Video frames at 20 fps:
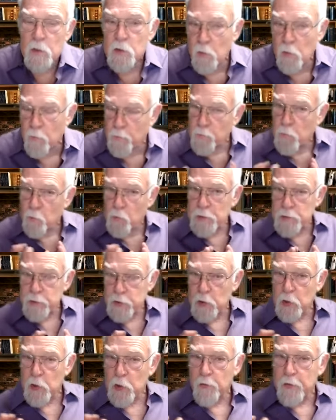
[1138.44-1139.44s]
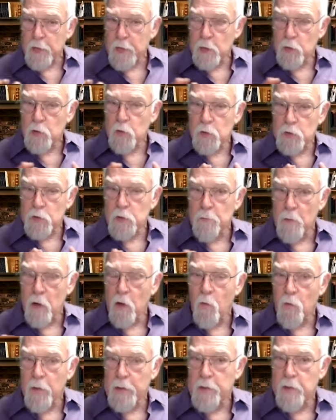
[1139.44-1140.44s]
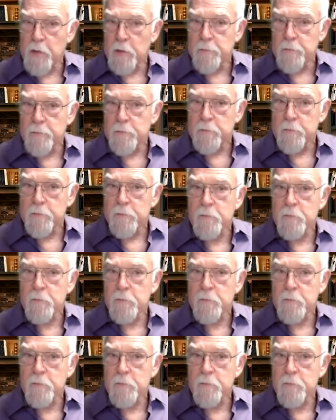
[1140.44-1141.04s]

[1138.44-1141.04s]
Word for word: so we're securing into a small window.